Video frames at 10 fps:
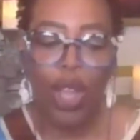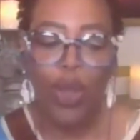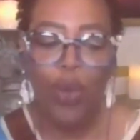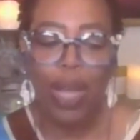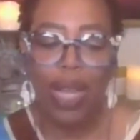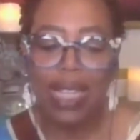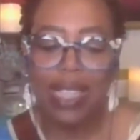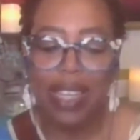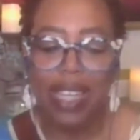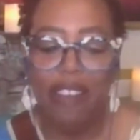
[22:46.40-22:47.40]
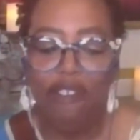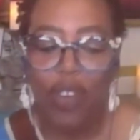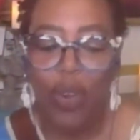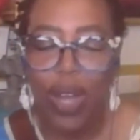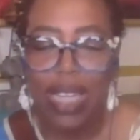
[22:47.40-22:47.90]
Are you willing to
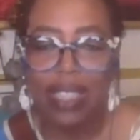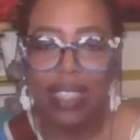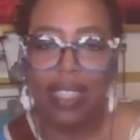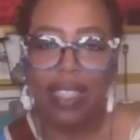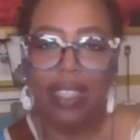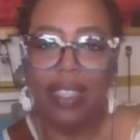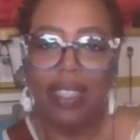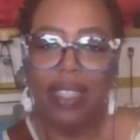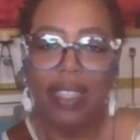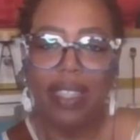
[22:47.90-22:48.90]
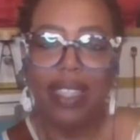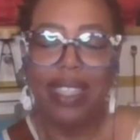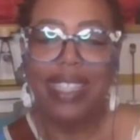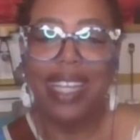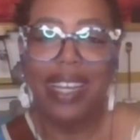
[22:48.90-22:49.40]
give voice
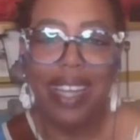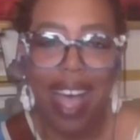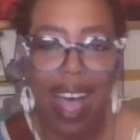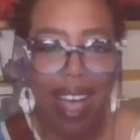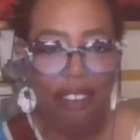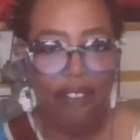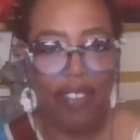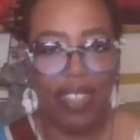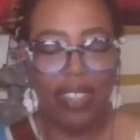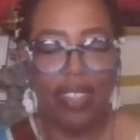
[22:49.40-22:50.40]
to love,